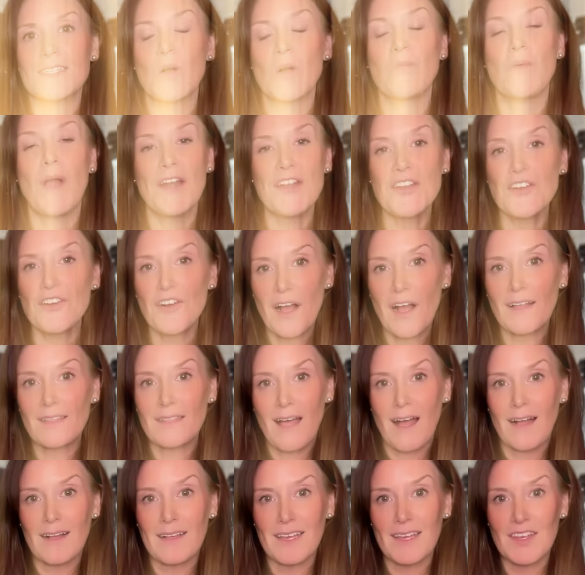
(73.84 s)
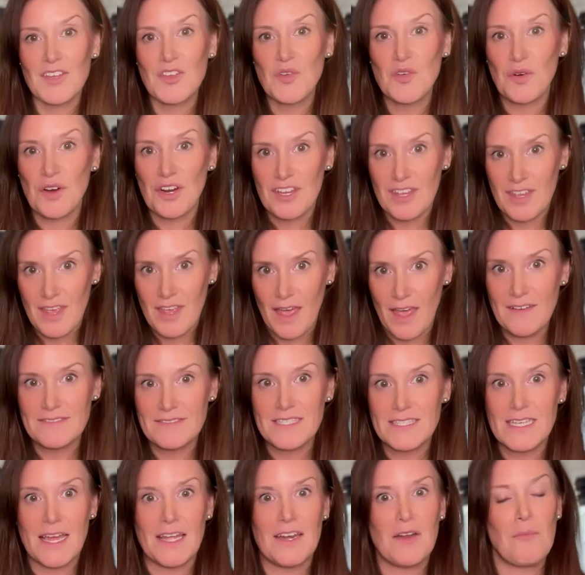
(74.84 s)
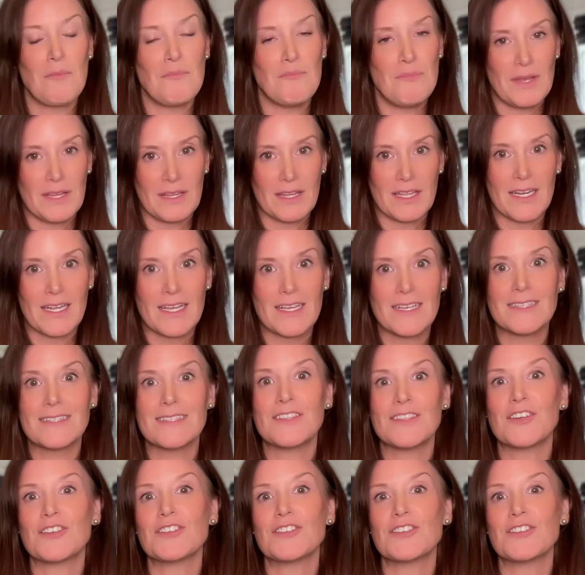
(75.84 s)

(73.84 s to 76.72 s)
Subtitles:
So when you're unlocking your gifts and abilities,